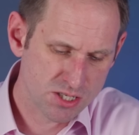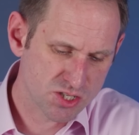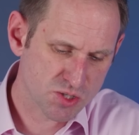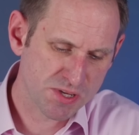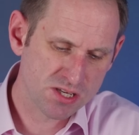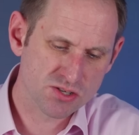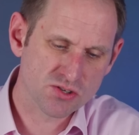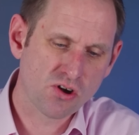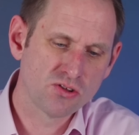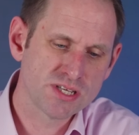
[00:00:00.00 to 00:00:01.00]
The
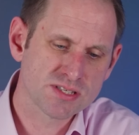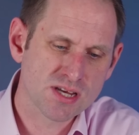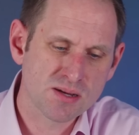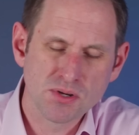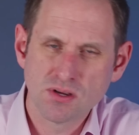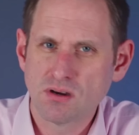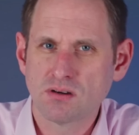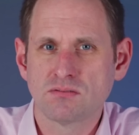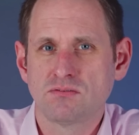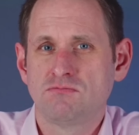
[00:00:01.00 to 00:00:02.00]
speakers on this tablet
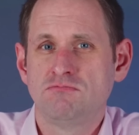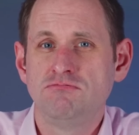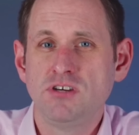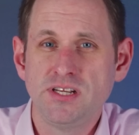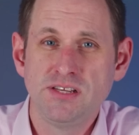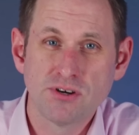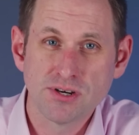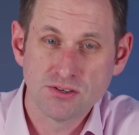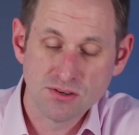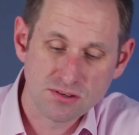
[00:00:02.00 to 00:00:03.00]
are really
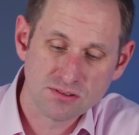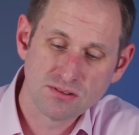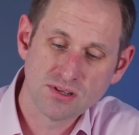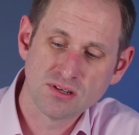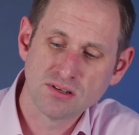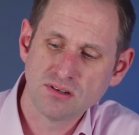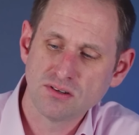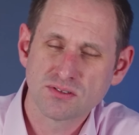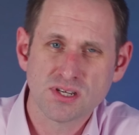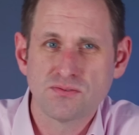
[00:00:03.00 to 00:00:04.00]
very good, and
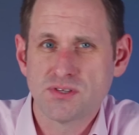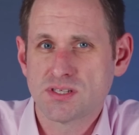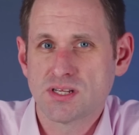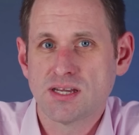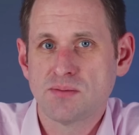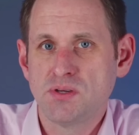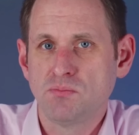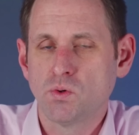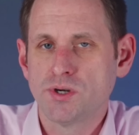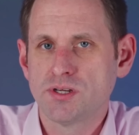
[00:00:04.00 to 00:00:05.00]
I'll delve into that a
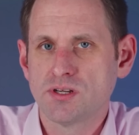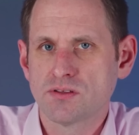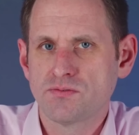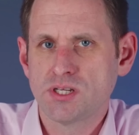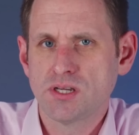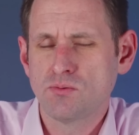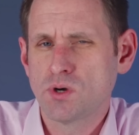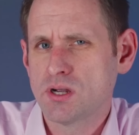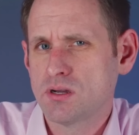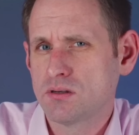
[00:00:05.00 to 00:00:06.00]
bit more in another video
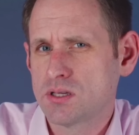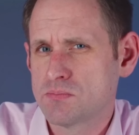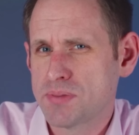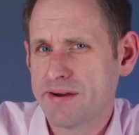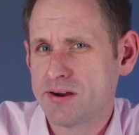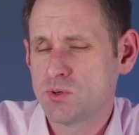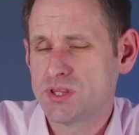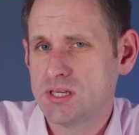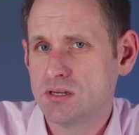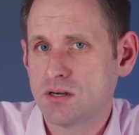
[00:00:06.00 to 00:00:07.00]
where I compare it
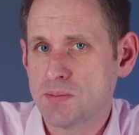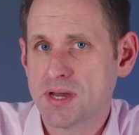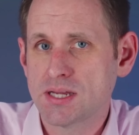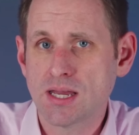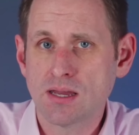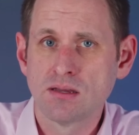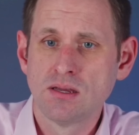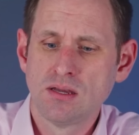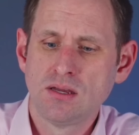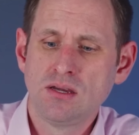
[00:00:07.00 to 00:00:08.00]
with the iPad Air.
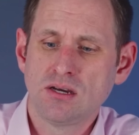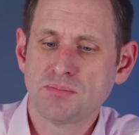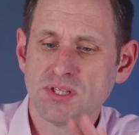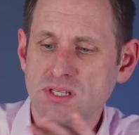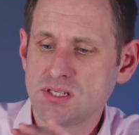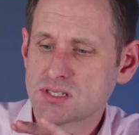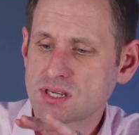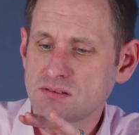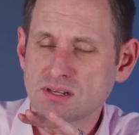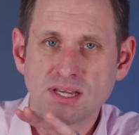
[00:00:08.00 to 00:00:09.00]
But these
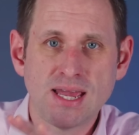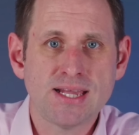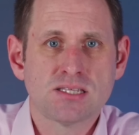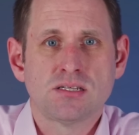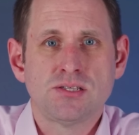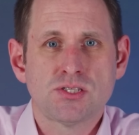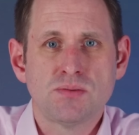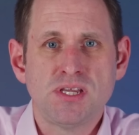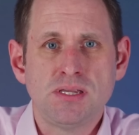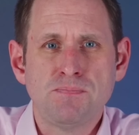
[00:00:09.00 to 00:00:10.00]
sound excellent
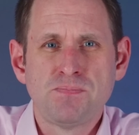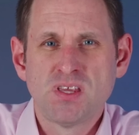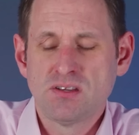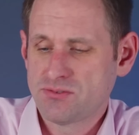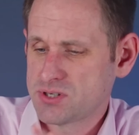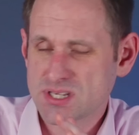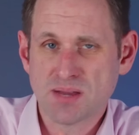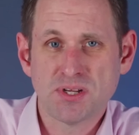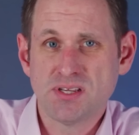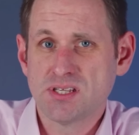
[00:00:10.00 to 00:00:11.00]
to me for a
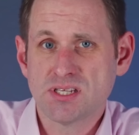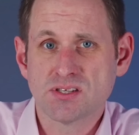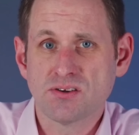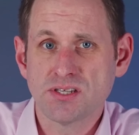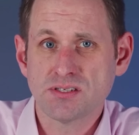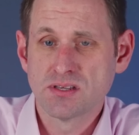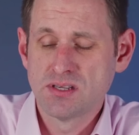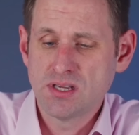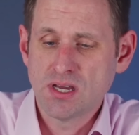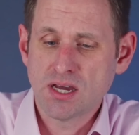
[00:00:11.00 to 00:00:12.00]
tablet of this size.
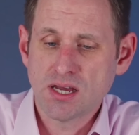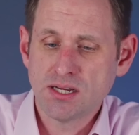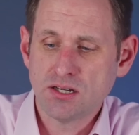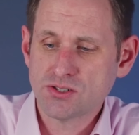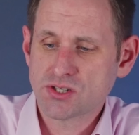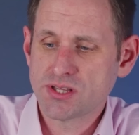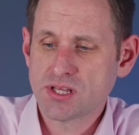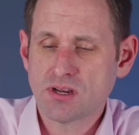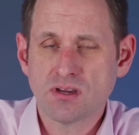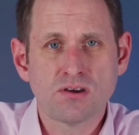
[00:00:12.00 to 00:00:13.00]
And it looks like
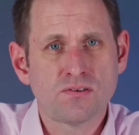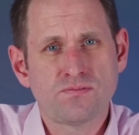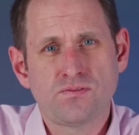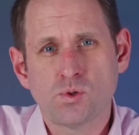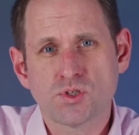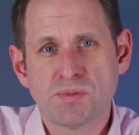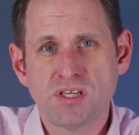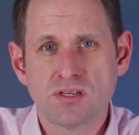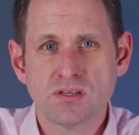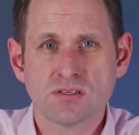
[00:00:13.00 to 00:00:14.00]
there are four
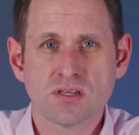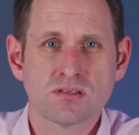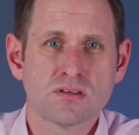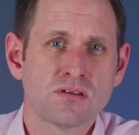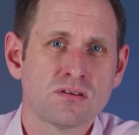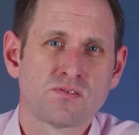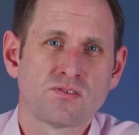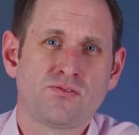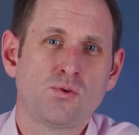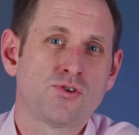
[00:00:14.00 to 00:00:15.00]
speakers. There's
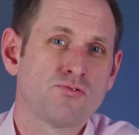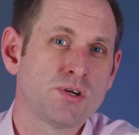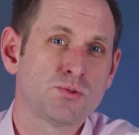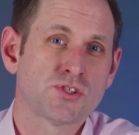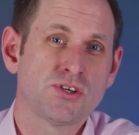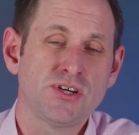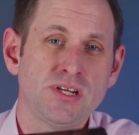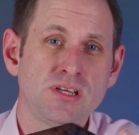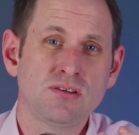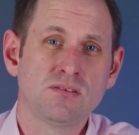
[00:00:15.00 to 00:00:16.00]
four grills
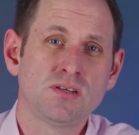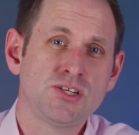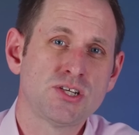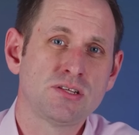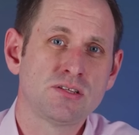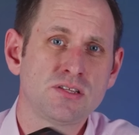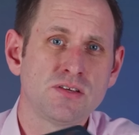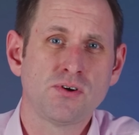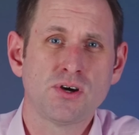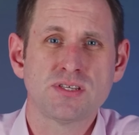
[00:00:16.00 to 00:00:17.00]
certainly on each end of the
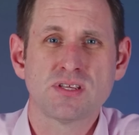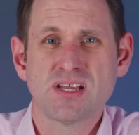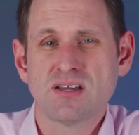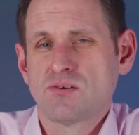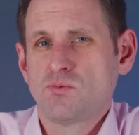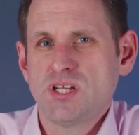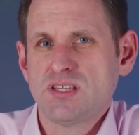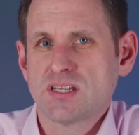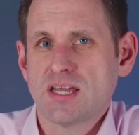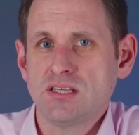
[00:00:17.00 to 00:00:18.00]
device, and that would
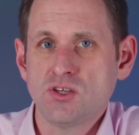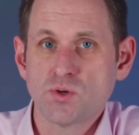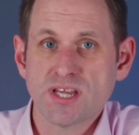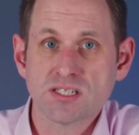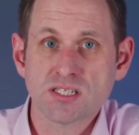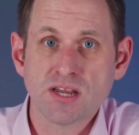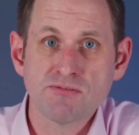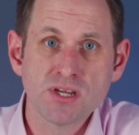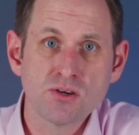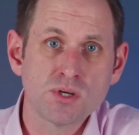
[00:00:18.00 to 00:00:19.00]
indicate that you'll get
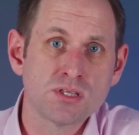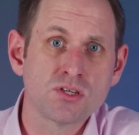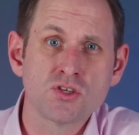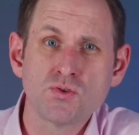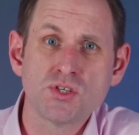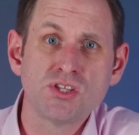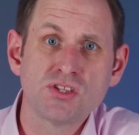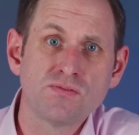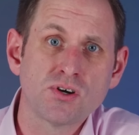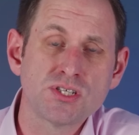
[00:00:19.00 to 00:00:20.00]
stereo whether you're using
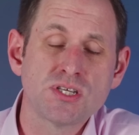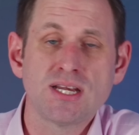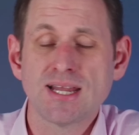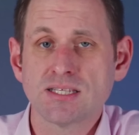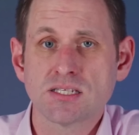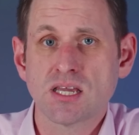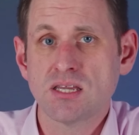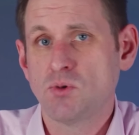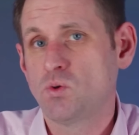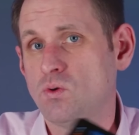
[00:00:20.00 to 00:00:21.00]
the device in
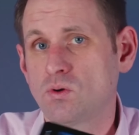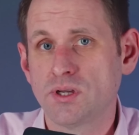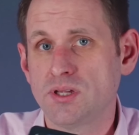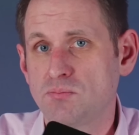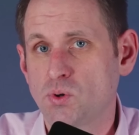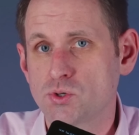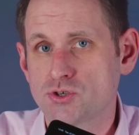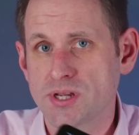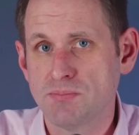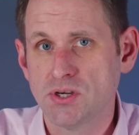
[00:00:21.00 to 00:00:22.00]
landscape or in
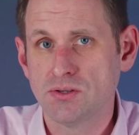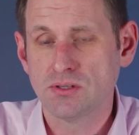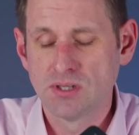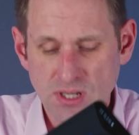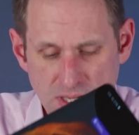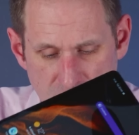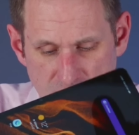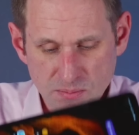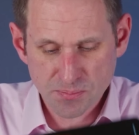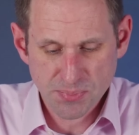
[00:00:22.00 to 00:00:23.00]
portrait mode.
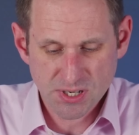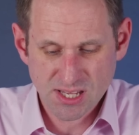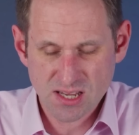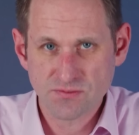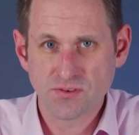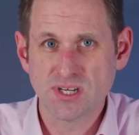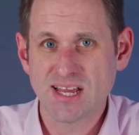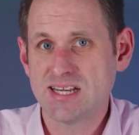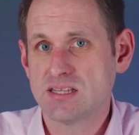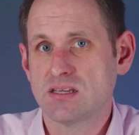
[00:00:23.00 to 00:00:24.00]
But I can't
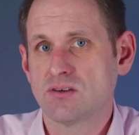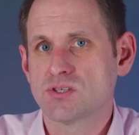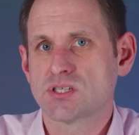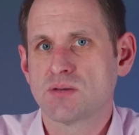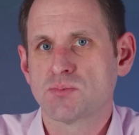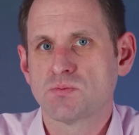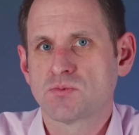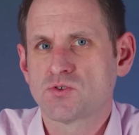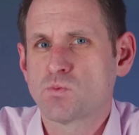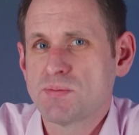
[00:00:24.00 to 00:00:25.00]
find anything on
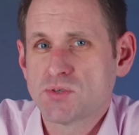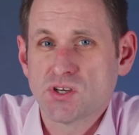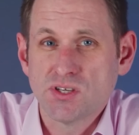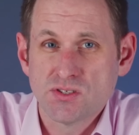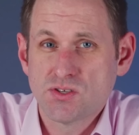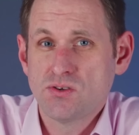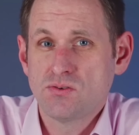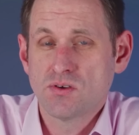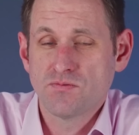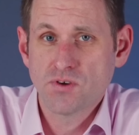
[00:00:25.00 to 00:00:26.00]
Samsung's website
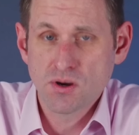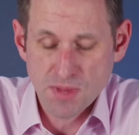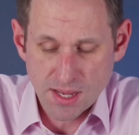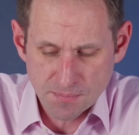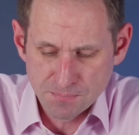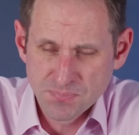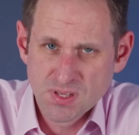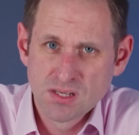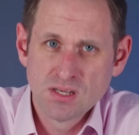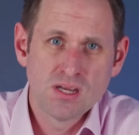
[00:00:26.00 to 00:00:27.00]
to confirm
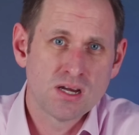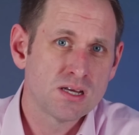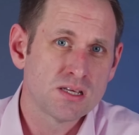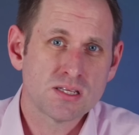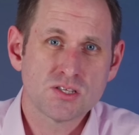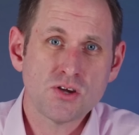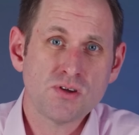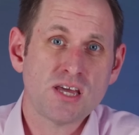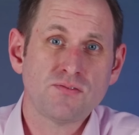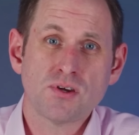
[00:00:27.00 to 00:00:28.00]
that. There's
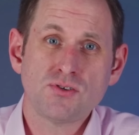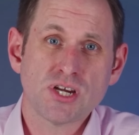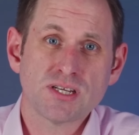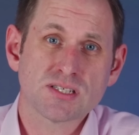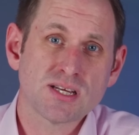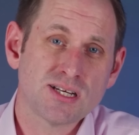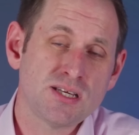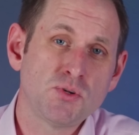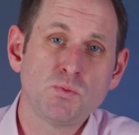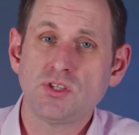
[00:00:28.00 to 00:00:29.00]
no headphone jack,
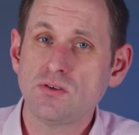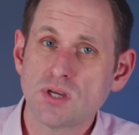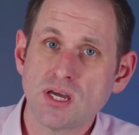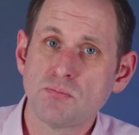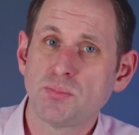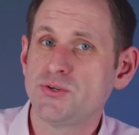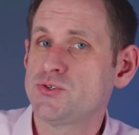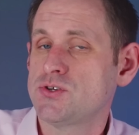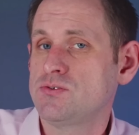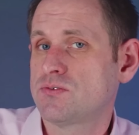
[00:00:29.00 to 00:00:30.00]
sadly, but we do get
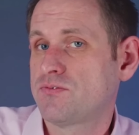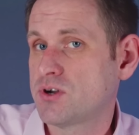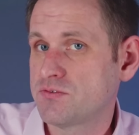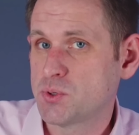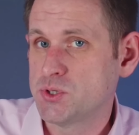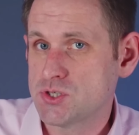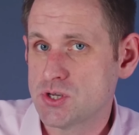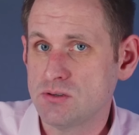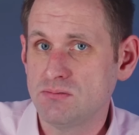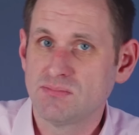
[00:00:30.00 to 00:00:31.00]
Bluetooth
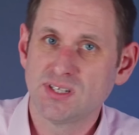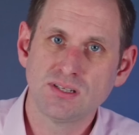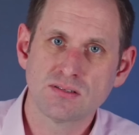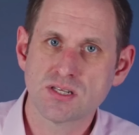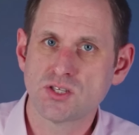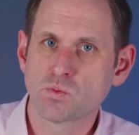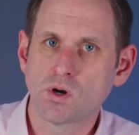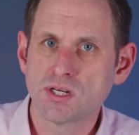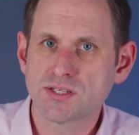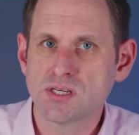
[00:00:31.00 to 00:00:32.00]
5.2. And since
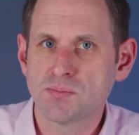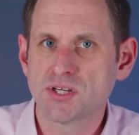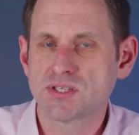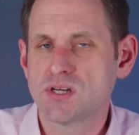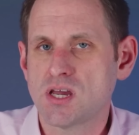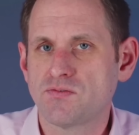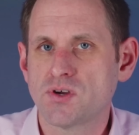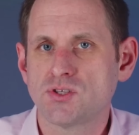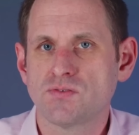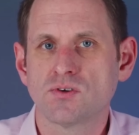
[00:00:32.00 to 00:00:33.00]
wireless earbuds and
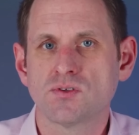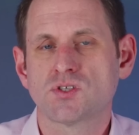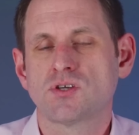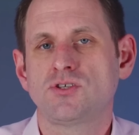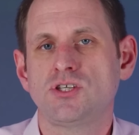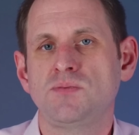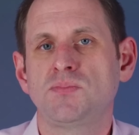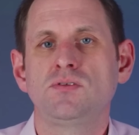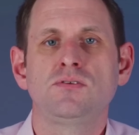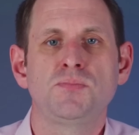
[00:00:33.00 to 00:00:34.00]
headphones have gotten so
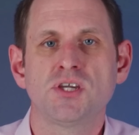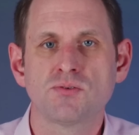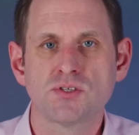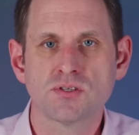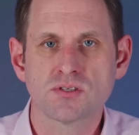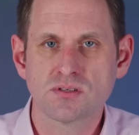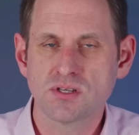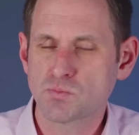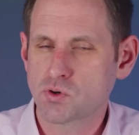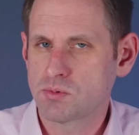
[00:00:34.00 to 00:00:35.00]
cheap and ubiquitous,
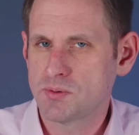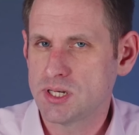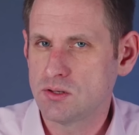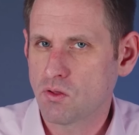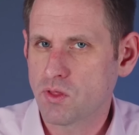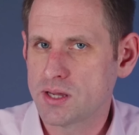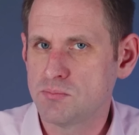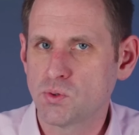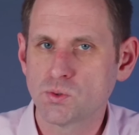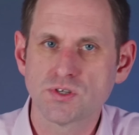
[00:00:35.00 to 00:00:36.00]
it's probably not that
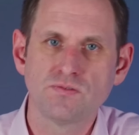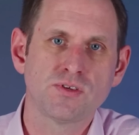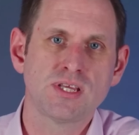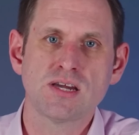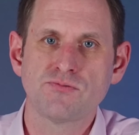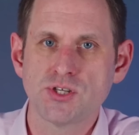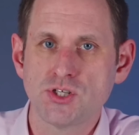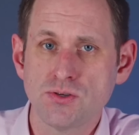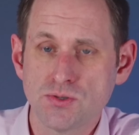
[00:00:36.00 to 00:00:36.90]
important for the average